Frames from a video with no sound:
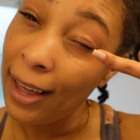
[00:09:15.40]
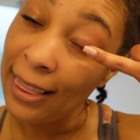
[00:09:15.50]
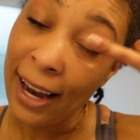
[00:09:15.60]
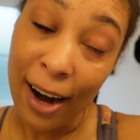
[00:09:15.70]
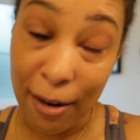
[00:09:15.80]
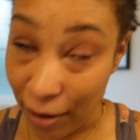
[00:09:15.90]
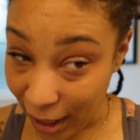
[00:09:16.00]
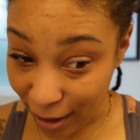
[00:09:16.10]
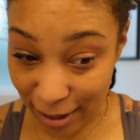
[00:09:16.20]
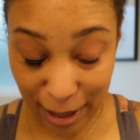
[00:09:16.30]
the hair
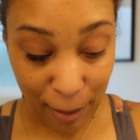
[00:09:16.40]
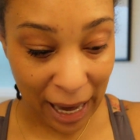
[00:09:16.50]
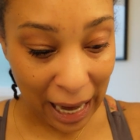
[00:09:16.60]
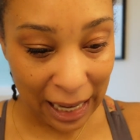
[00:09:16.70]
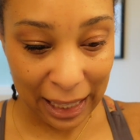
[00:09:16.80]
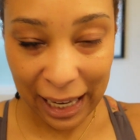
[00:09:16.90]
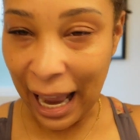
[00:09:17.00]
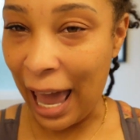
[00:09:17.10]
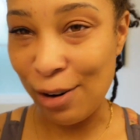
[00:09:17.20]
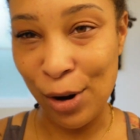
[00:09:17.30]
follicles on my
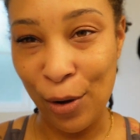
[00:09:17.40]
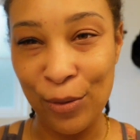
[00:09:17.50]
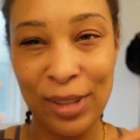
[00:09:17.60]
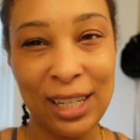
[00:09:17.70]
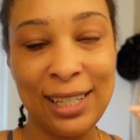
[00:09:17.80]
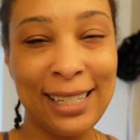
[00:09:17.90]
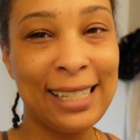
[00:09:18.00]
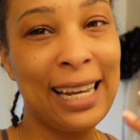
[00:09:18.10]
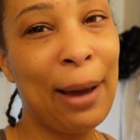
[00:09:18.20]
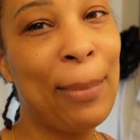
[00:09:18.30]
eyelid i don't know that's
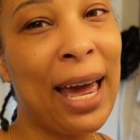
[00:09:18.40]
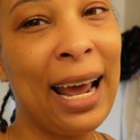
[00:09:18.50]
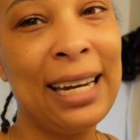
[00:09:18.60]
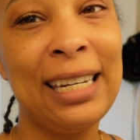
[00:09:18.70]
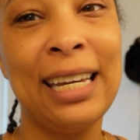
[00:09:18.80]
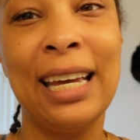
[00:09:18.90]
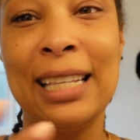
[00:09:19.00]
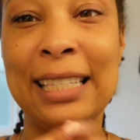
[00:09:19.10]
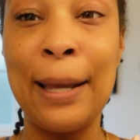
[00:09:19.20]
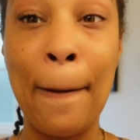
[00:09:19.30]
just a bad
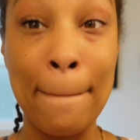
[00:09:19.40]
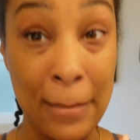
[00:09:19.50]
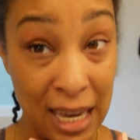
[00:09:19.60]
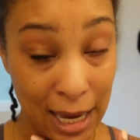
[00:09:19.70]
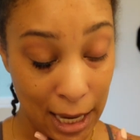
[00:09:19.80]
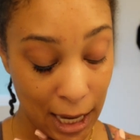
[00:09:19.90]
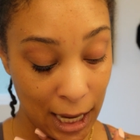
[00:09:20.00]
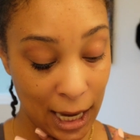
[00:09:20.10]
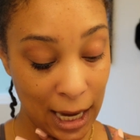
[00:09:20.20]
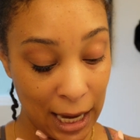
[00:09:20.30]
idea to me
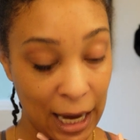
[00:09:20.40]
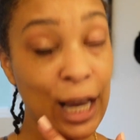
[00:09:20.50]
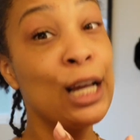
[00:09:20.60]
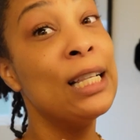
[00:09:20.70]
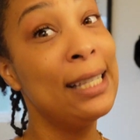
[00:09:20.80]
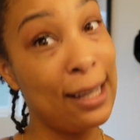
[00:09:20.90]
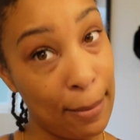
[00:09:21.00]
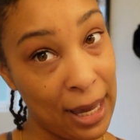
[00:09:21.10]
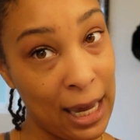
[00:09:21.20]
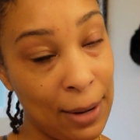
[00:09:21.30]

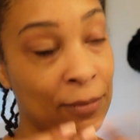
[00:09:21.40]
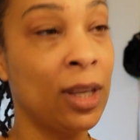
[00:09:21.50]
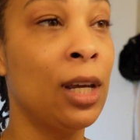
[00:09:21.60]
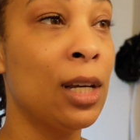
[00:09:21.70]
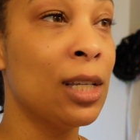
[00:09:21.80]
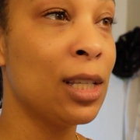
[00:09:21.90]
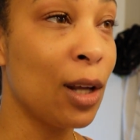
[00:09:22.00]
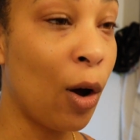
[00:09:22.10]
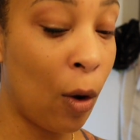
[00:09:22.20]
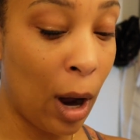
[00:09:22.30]
to me
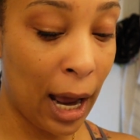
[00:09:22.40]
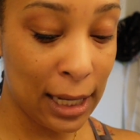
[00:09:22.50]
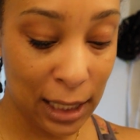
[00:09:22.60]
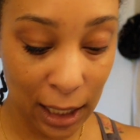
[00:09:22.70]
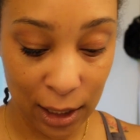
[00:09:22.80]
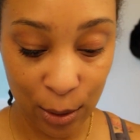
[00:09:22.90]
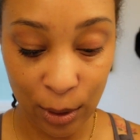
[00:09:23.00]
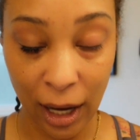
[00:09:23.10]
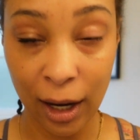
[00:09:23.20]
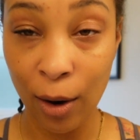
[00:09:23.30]
so I stick to
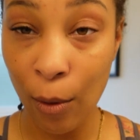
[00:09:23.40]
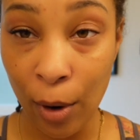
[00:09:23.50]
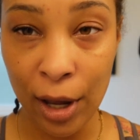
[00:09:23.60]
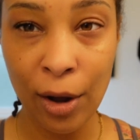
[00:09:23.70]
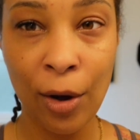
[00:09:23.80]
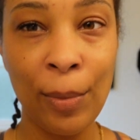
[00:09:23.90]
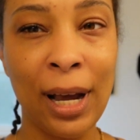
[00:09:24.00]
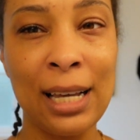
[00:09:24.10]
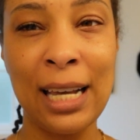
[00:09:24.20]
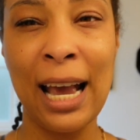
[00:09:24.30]
like an oil
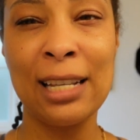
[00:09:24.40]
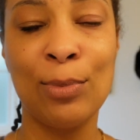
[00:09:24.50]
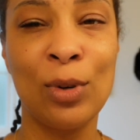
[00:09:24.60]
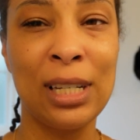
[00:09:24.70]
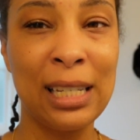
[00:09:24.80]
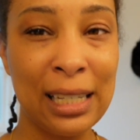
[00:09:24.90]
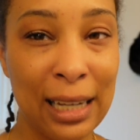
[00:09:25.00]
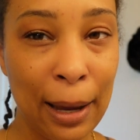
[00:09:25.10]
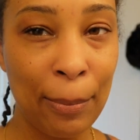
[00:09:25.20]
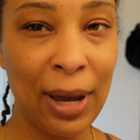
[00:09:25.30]
because it has more
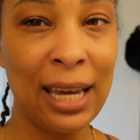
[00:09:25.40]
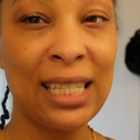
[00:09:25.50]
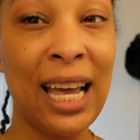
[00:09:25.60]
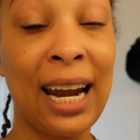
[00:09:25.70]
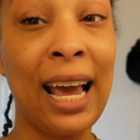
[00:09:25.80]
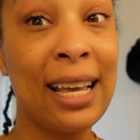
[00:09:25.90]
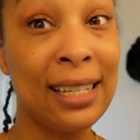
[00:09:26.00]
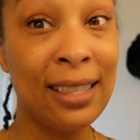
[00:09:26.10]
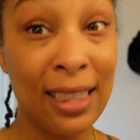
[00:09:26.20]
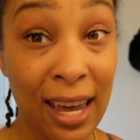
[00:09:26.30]
slip. It's not
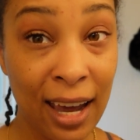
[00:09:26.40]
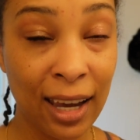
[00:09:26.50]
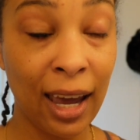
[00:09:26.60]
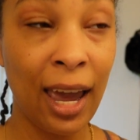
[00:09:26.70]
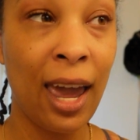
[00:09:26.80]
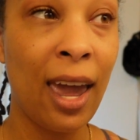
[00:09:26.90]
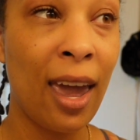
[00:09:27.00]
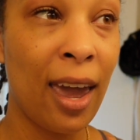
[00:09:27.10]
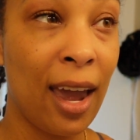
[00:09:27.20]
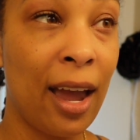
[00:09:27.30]
as thick
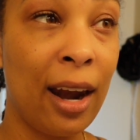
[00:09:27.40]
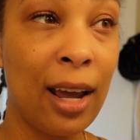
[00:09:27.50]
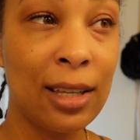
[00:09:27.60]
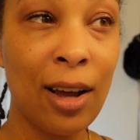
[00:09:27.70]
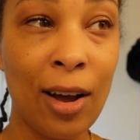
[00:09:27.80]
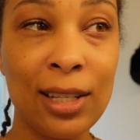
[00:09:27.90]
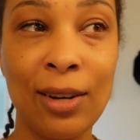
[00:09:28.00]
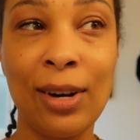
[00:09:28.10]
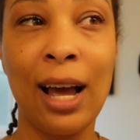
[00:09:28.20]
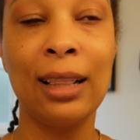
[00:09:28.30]
and it's
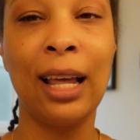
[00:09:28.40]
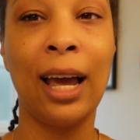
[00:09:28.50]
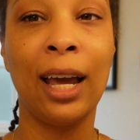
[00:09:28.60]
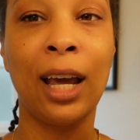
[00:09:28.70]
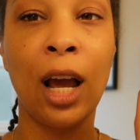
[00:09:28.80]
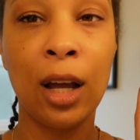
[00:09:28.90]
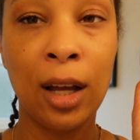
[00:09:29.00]
also not like